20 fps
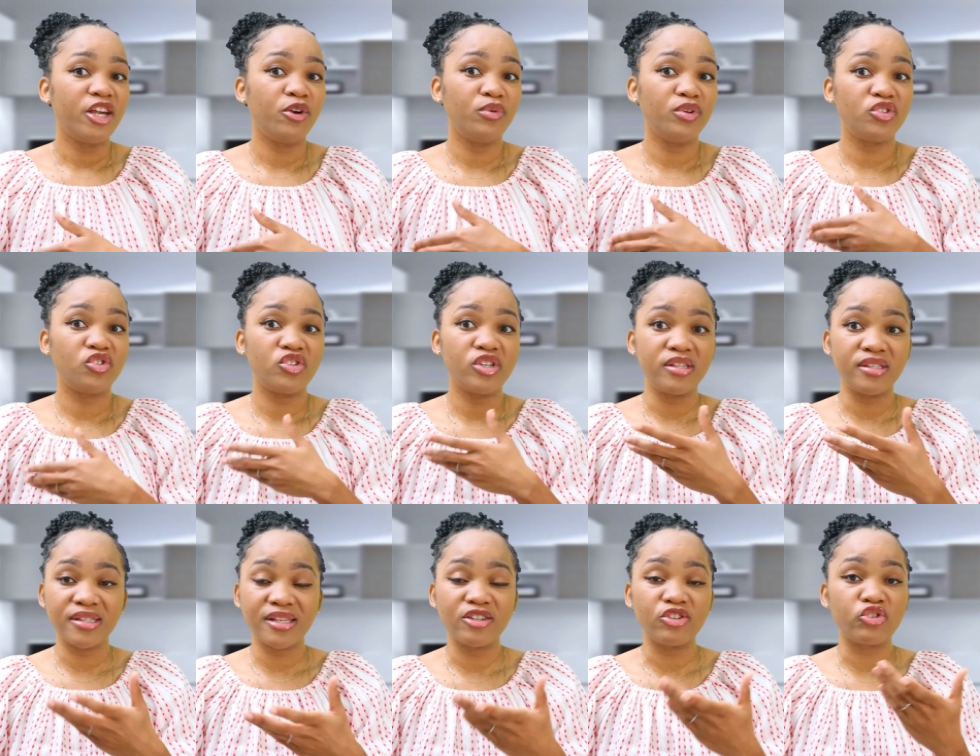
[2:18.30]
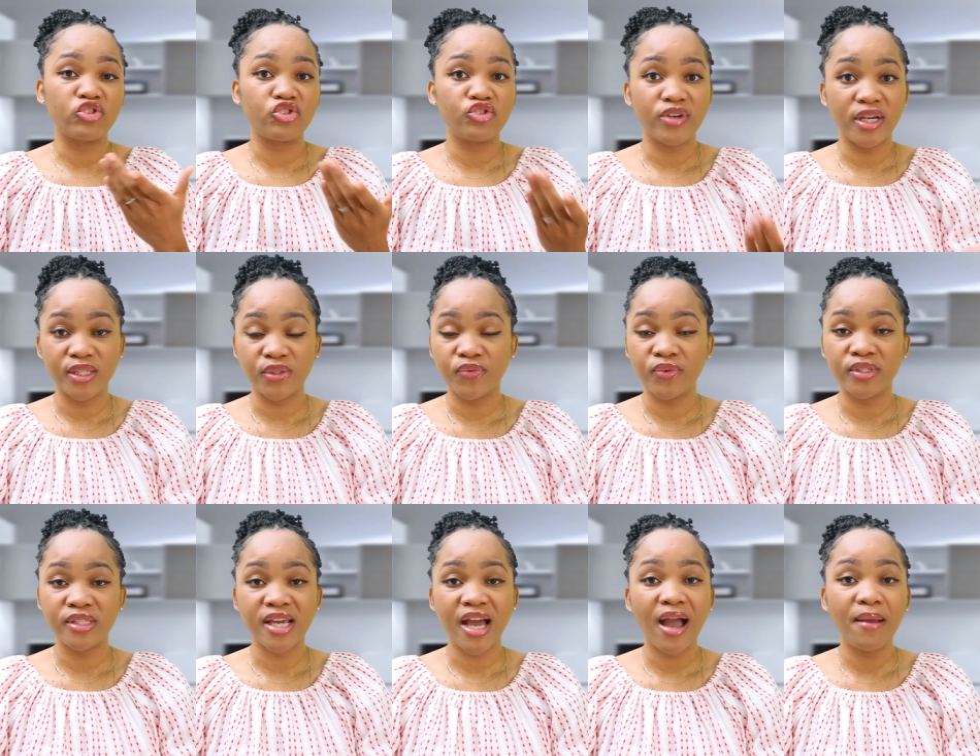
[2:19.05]
it was just a
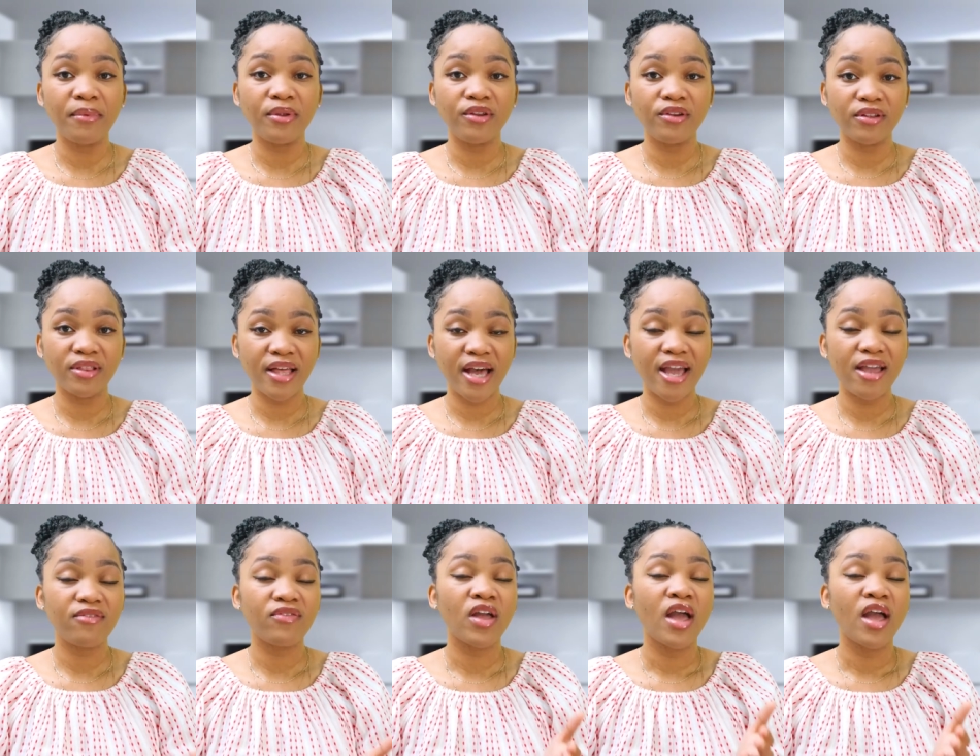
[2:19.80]
stressful time in your life.